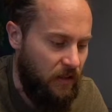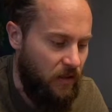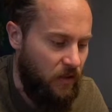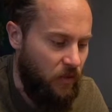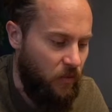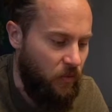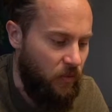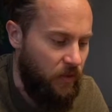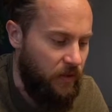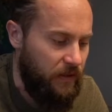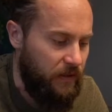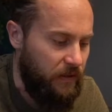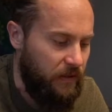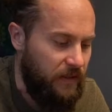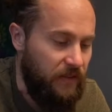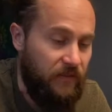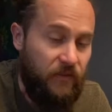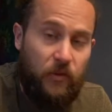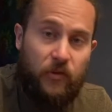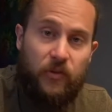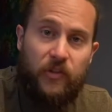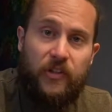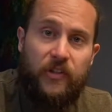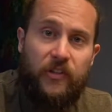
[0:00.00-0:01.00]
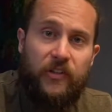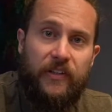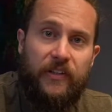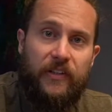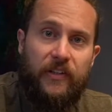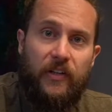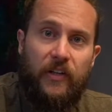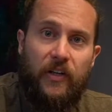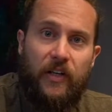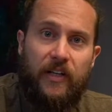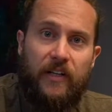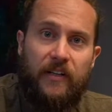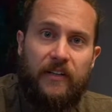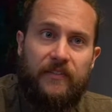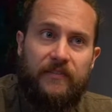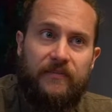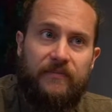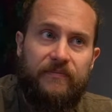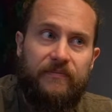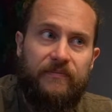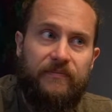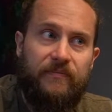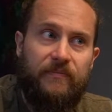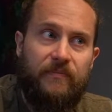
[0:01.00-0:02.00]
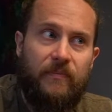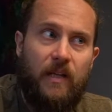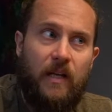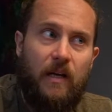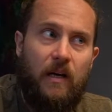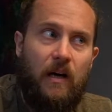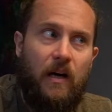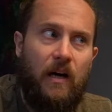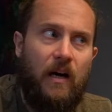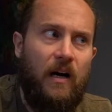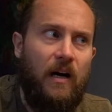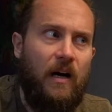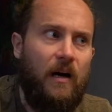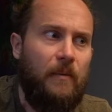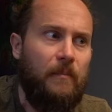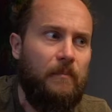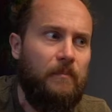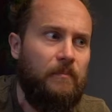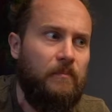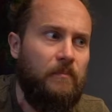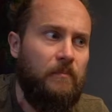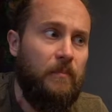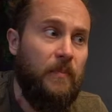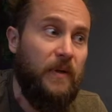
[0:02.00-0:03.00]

would give you a dirty look. Um,